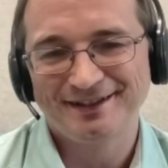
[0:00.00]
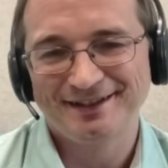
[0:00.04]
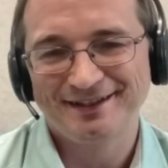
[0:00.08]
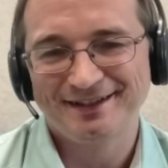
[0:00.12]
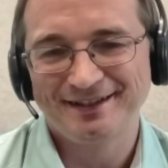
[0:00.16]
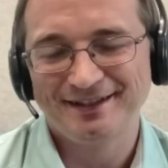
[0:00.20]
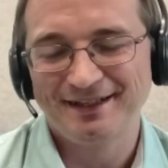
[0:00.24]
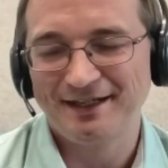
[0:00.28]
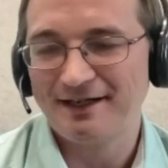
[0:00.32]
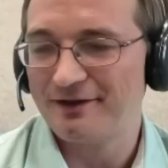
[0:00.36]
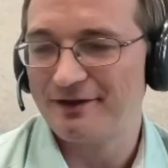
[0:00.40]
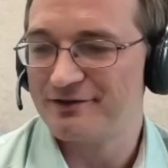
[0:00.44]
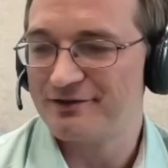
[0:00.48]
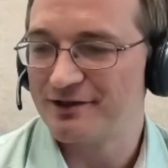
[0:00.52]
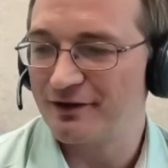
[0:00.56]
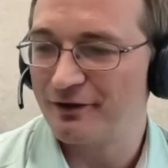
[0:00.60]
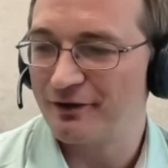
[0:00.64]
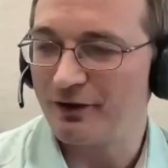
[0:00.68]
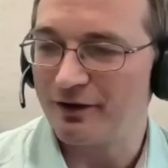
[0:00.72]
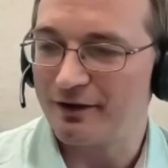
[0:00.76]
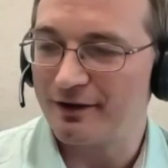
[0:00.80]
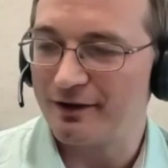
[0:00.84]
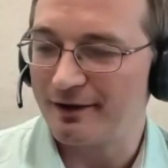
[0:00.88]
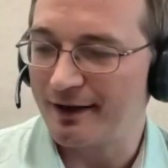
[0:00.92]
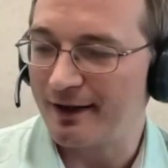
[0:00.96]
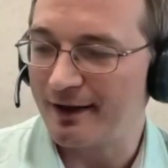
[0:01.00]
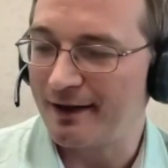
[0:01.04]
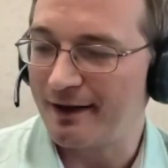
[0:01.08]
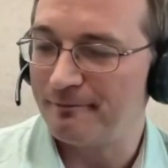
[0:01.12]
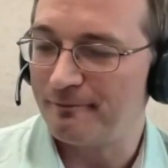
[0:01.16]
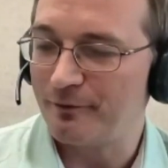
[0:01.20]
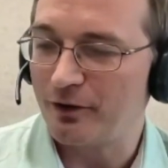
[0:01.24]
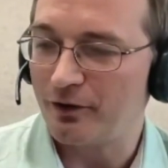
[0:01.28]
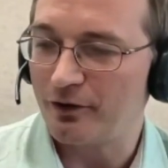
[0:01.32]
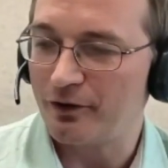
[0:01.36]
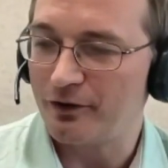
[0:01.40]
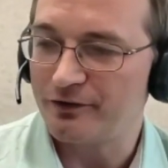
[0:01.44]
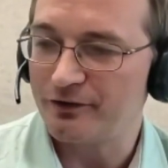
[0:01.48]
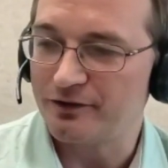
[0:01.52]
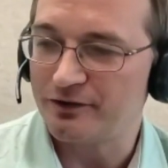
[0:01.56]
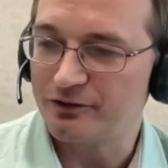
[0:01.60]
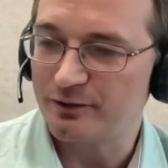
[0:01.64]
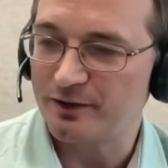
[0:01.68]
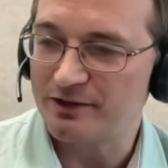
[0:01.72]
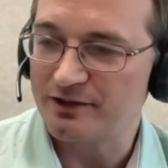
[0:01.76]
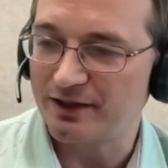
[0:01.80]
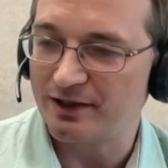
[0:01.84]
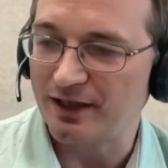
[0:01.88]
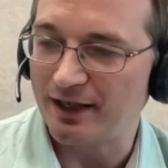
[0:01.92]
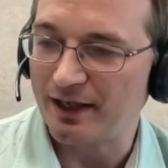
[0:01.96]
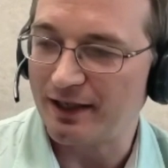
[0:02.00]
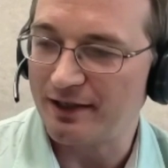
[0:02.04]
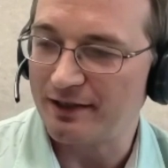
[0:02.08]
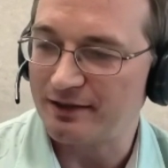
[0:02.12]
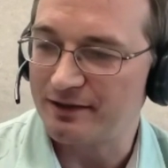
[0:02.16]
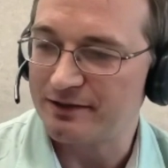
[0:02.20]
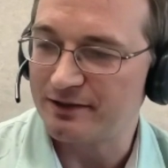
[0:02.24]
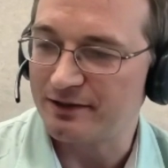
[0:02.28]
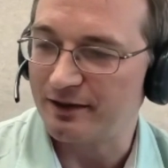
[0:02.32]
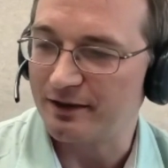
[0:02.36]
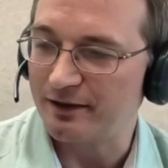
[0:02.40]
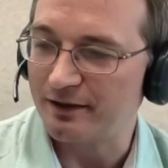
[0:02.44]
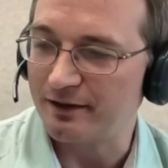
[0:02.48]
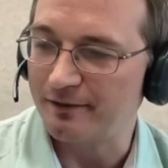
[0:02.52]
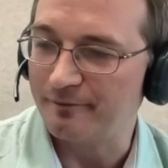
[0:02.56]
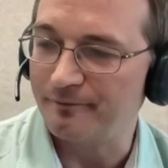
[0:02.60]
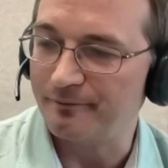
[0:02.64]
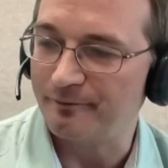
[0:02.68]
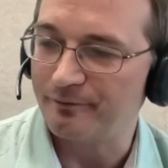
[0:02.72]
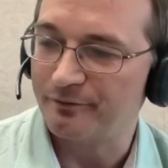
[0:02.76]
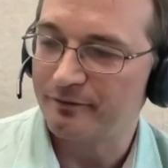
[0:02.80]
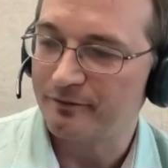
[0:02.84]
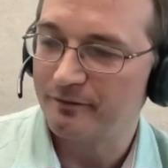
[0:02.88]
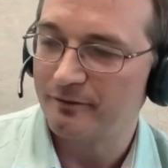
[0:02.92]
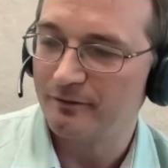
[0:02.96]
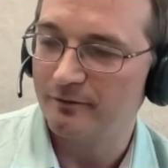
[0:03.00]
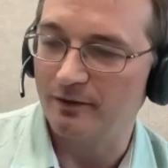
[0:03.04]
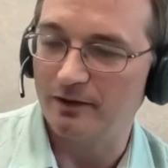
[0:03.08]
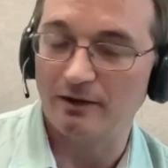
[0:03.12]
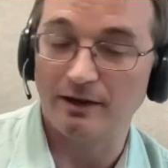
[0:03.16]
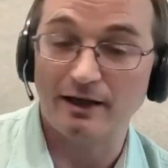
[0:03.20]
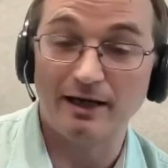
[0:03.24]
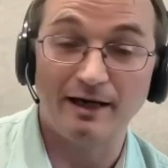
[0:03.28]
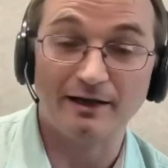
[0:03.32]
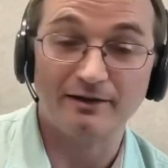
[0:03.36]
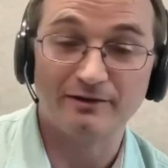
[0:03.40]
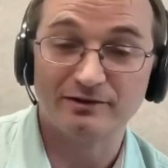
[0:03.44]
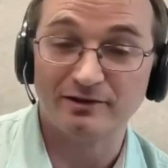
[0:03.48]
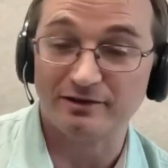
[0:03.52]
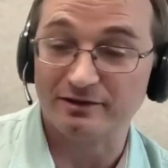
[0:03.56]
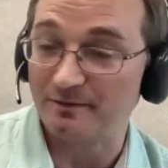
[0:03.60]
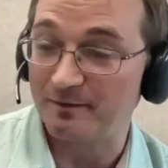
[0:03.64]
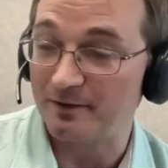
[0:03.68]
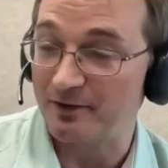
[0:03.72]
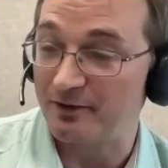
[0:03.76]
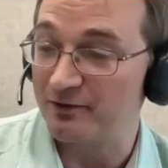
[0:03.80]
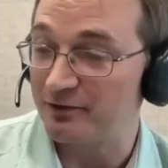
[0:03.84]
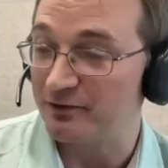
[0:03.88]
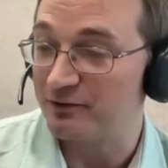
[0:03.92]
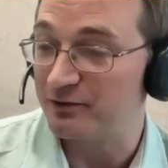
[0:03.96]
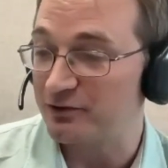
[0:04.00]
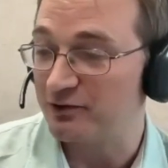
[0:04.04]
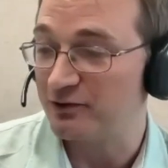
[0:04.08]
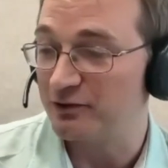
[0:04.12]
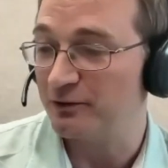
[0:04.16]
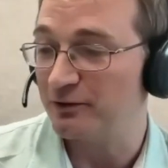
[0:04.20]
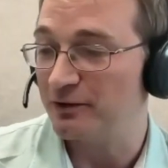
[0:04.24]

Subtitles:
so I am on Twitter and X, I suppose I should call it,